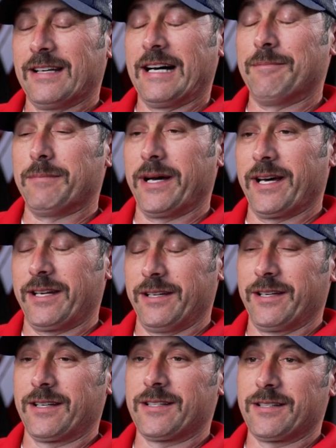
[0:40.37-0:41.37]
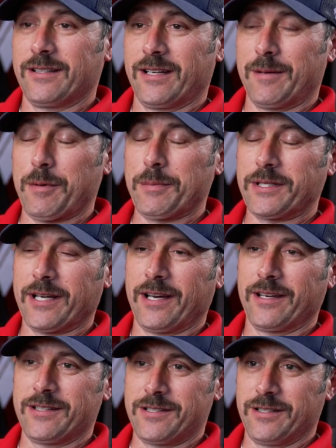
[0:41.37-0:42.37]
I'm Matt Hicks. I'm a
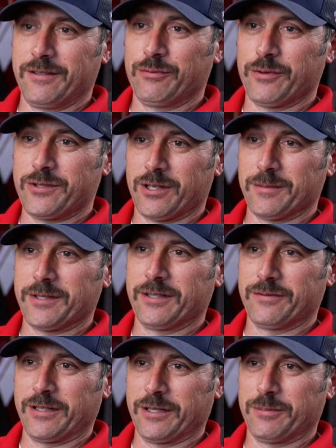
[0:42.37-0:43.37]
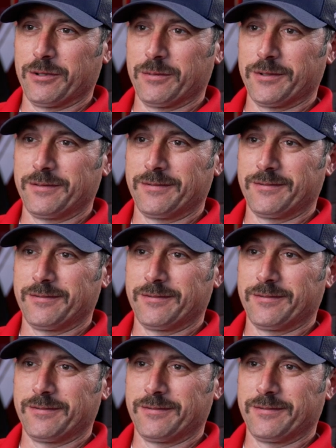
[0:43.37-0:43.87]
battalion chief with Germantown Fire Department.